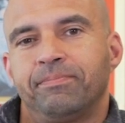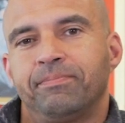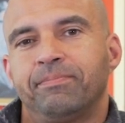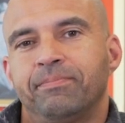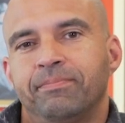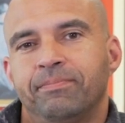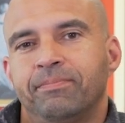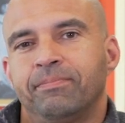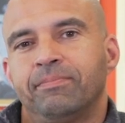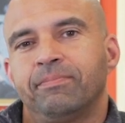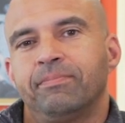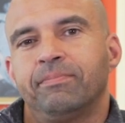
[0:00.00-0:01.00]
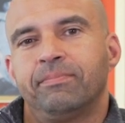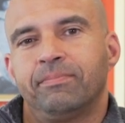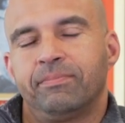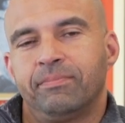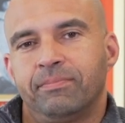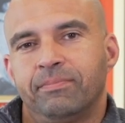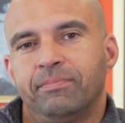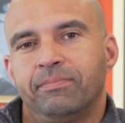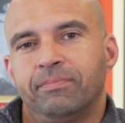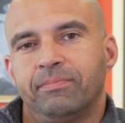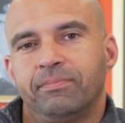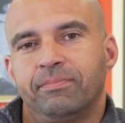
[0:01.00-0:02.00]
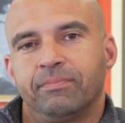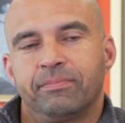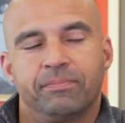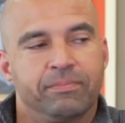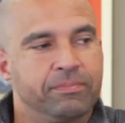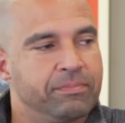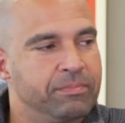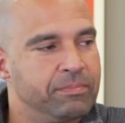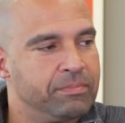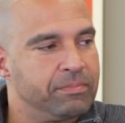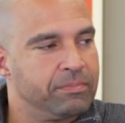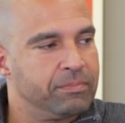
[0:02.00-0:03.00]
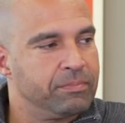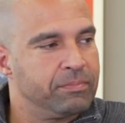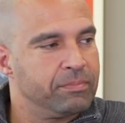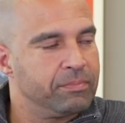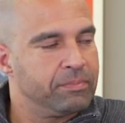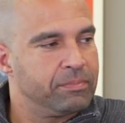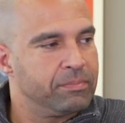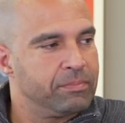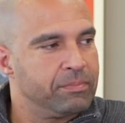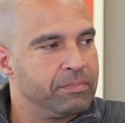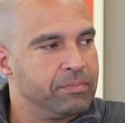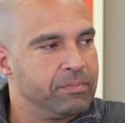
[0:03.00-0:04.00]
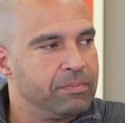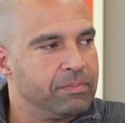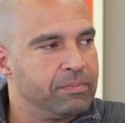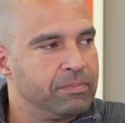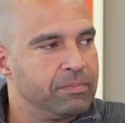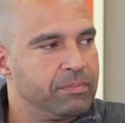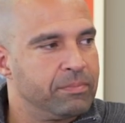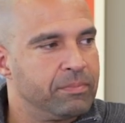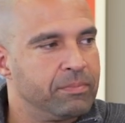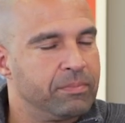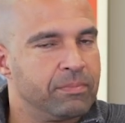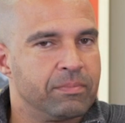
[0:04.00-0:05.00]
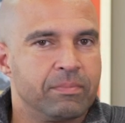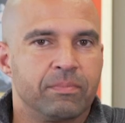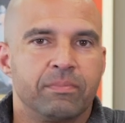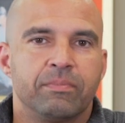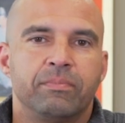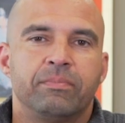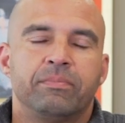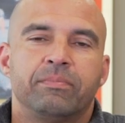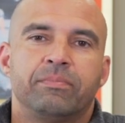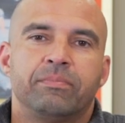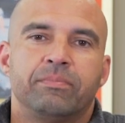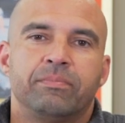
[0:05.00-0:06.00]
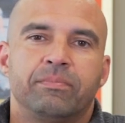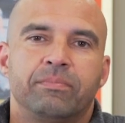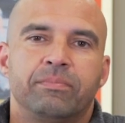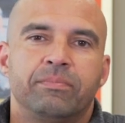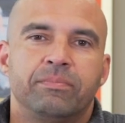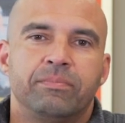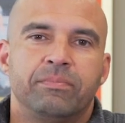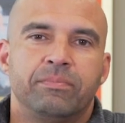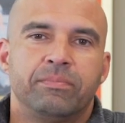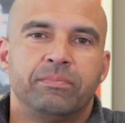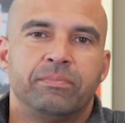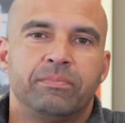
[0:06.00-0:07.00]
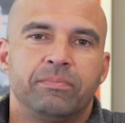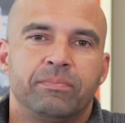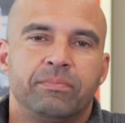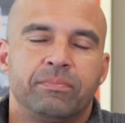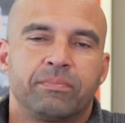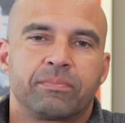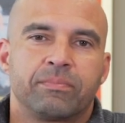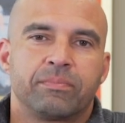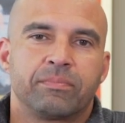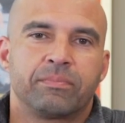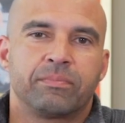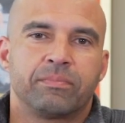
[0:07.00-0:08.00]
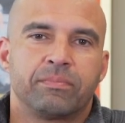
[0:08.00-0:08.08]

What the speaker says: (not speaking)